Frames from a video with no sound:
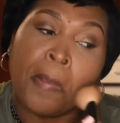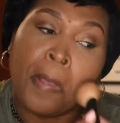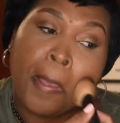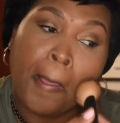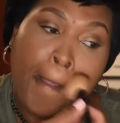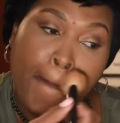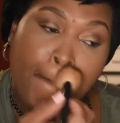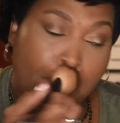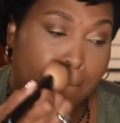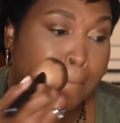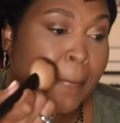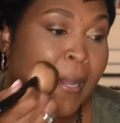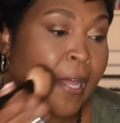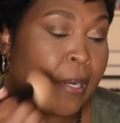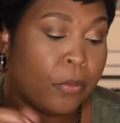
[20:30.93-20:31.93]

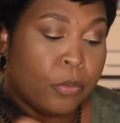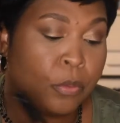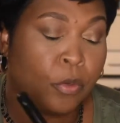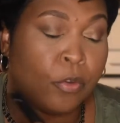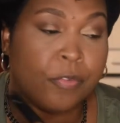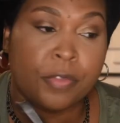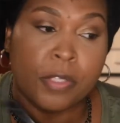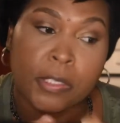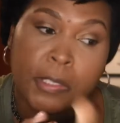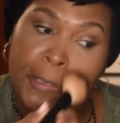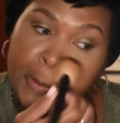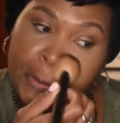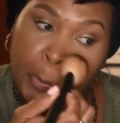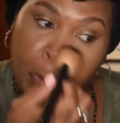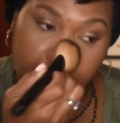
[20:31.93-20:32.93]
I don't know if this
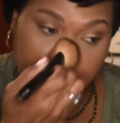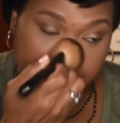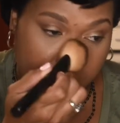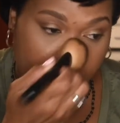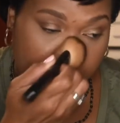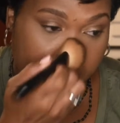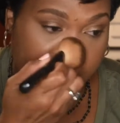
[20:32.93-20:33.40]
is one of them,